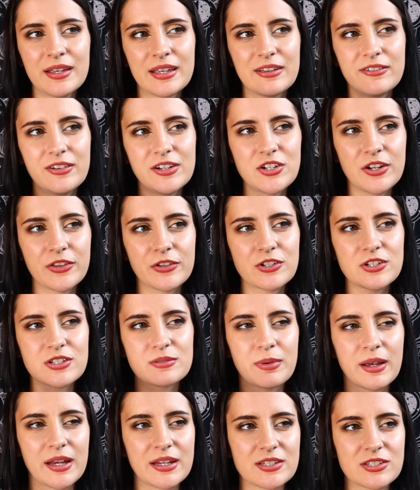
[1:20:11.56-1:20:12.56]
Give each other
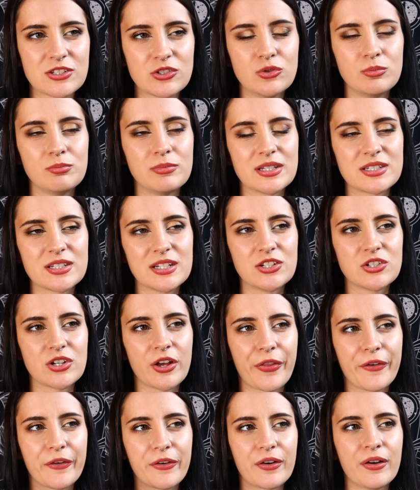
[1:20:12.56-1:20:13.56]
space to miss each
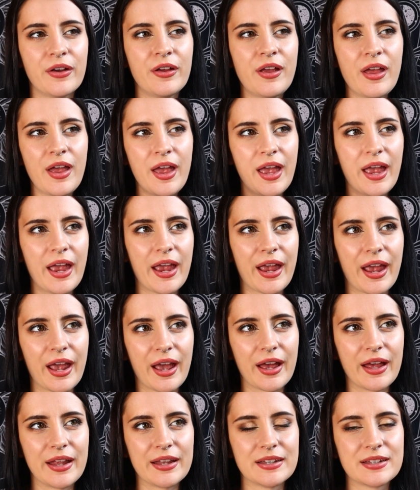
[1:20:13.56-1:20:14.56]
other
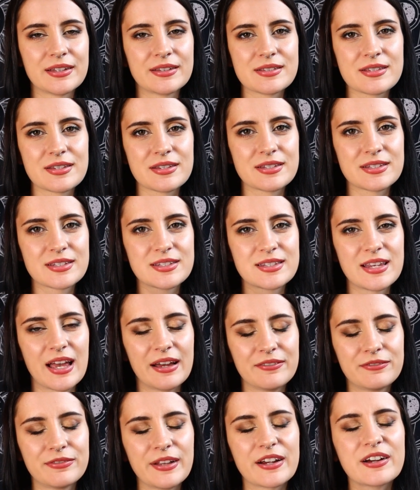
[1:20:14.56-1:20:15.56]
and
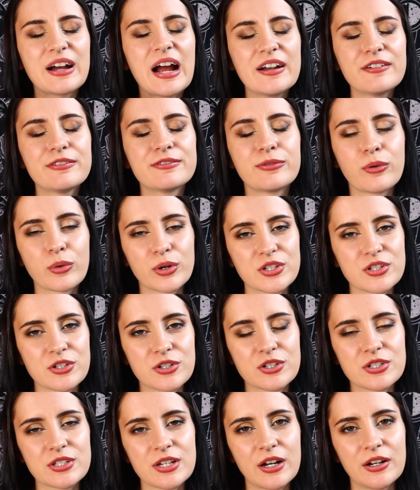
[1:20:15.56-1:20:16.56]
step, like, kind of force
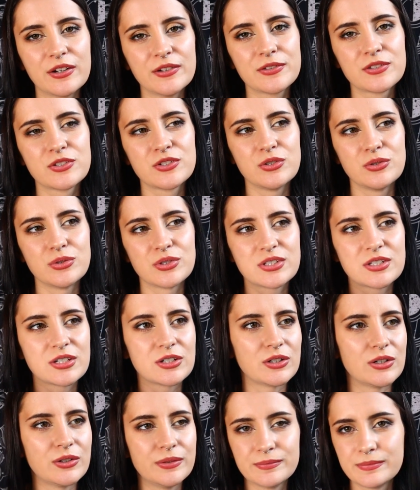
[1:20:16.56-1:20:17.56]
yourself to
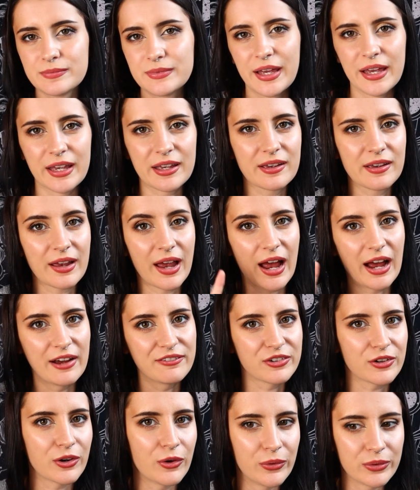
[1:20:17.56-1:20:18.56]
still, like,
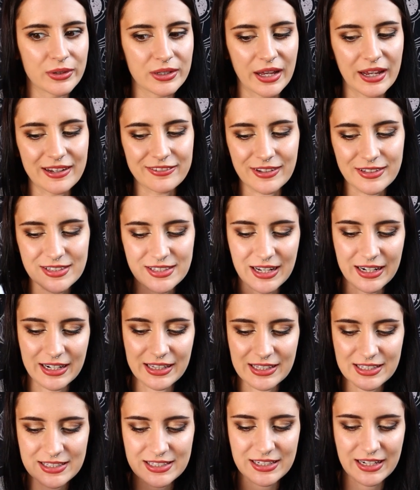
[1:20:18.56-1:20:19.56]
have your own life outside
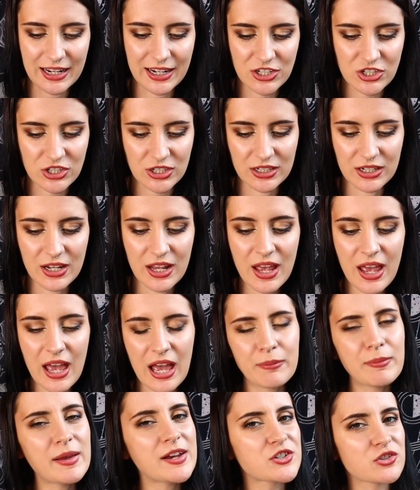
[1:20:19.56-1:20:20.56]
of this connection,
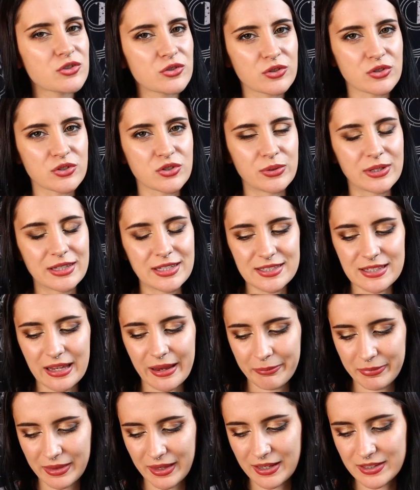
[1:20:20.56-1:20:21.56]
and make sure they're doing the same
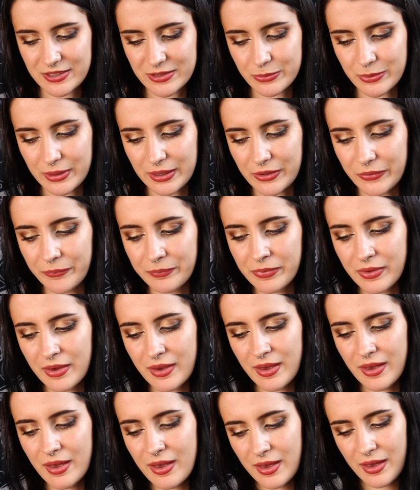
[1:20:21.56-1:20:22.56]
thing as well.
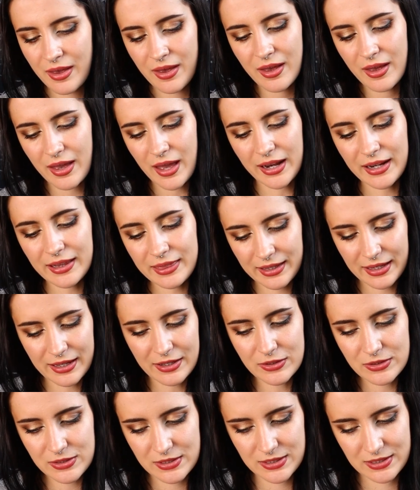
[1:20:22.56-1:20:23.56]
Anything
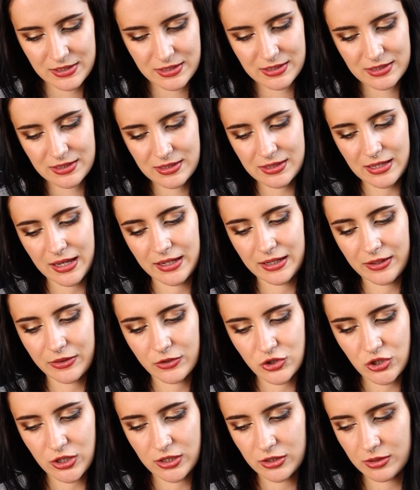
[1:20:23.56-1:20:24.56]
else? Any
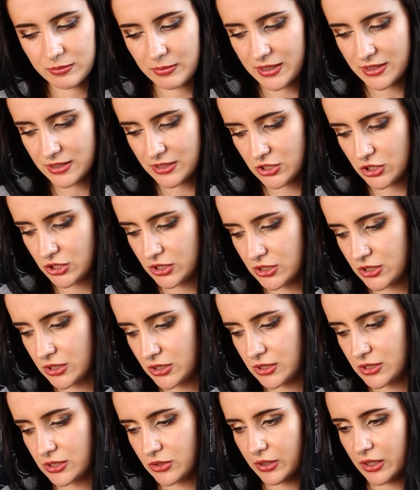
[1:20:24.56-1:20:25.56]
other channeled
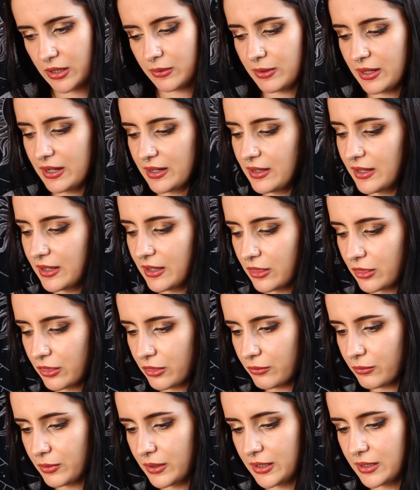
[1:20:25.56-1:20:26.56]
messages? Okay, we had like
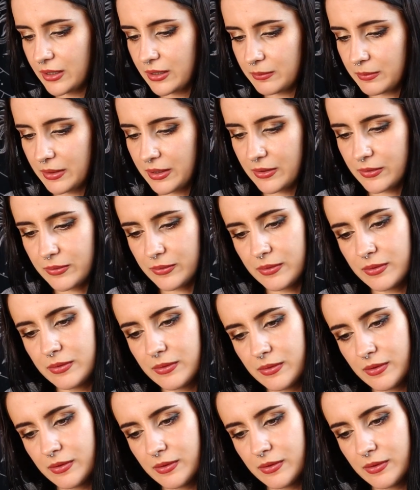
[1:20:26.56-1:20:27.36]
three come out.